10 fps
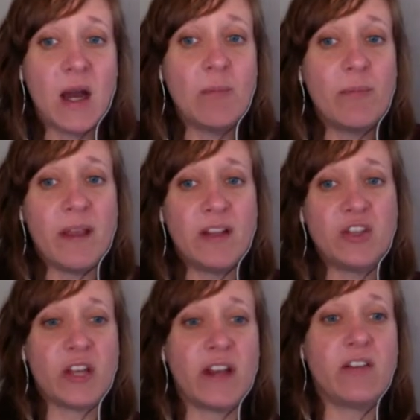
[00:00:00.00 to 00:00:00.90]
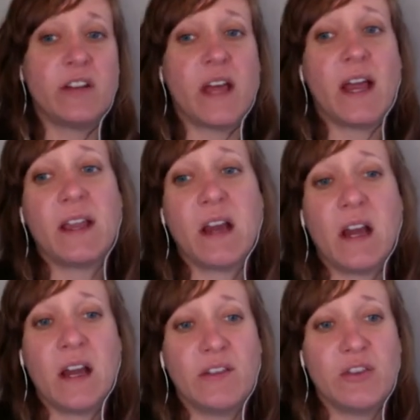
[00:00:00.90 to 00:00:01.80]
Page title and
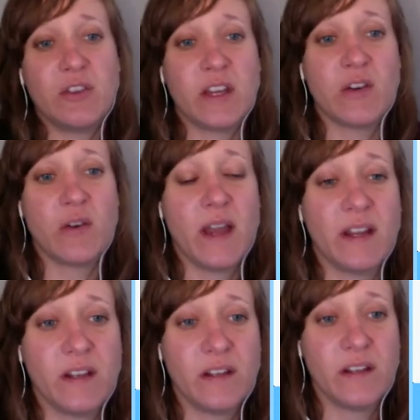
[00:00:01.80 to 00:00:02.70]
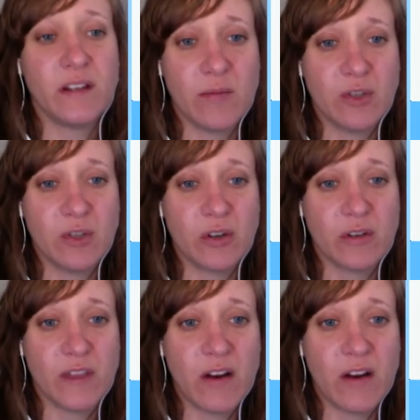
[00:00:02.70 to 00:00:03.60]
icon, you can go ahead and
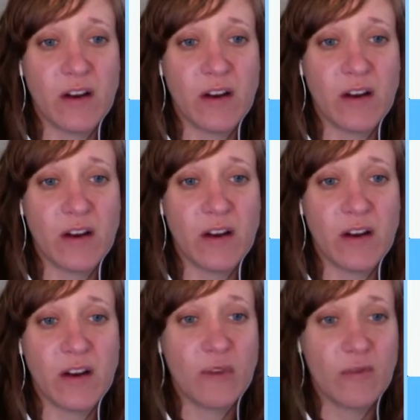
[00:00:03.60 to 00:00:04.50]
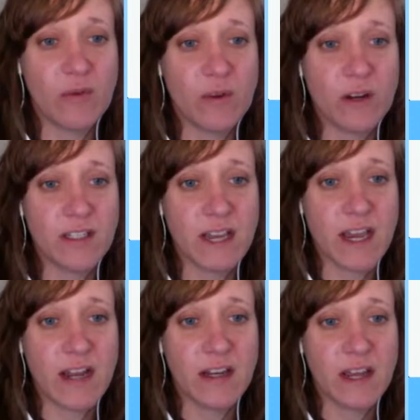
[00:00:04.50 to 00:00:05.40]
turn that on and off. If we wanted
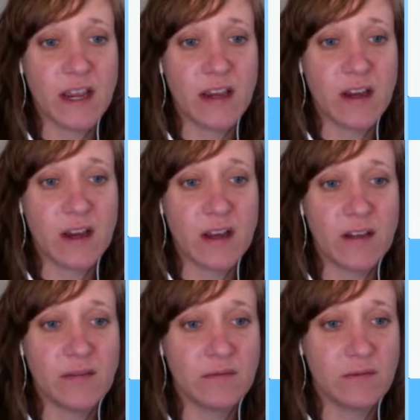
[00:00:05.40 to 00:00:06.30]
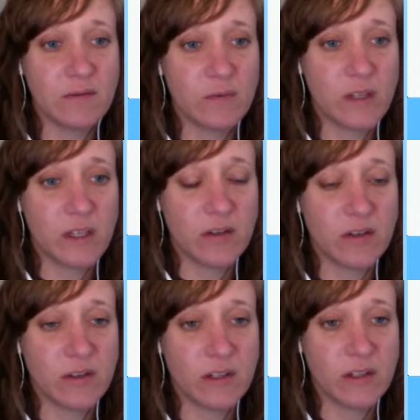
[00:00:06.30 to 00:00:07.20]
to add an icon, we
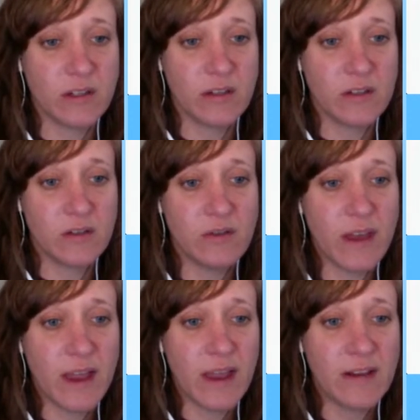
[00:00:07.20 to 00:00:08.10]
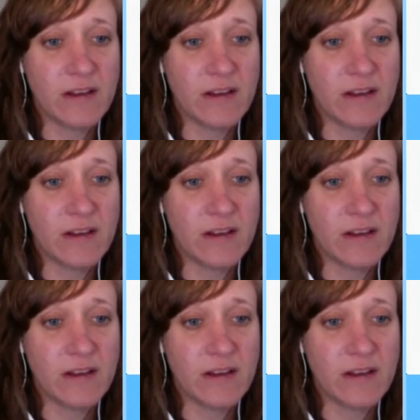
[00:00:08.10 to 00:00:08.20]
could do that.